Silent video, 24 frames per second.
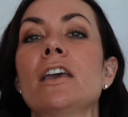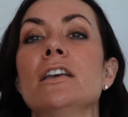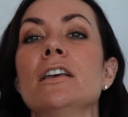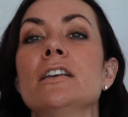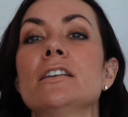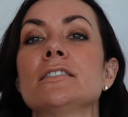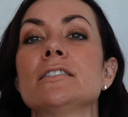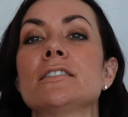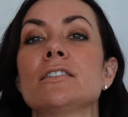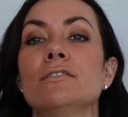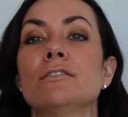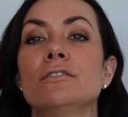
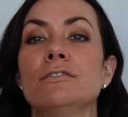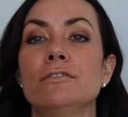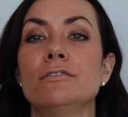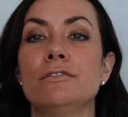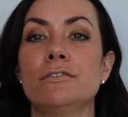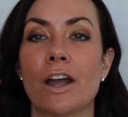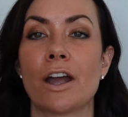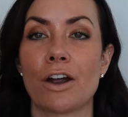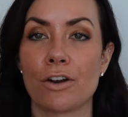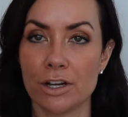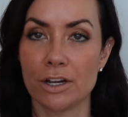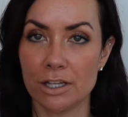is
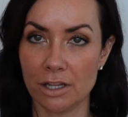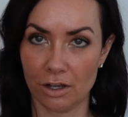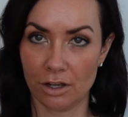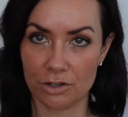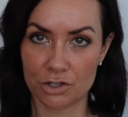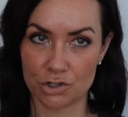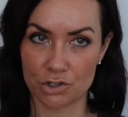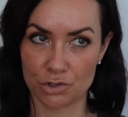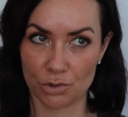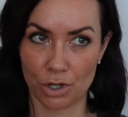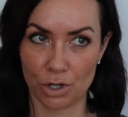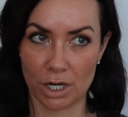very
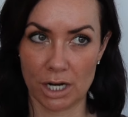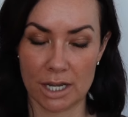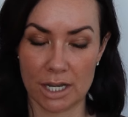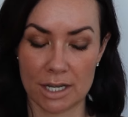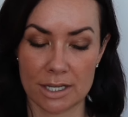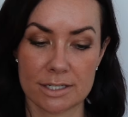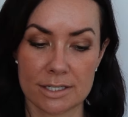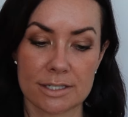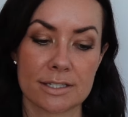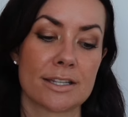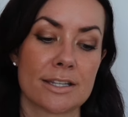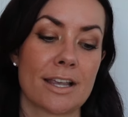
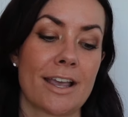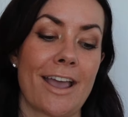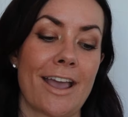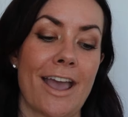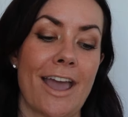luxurious,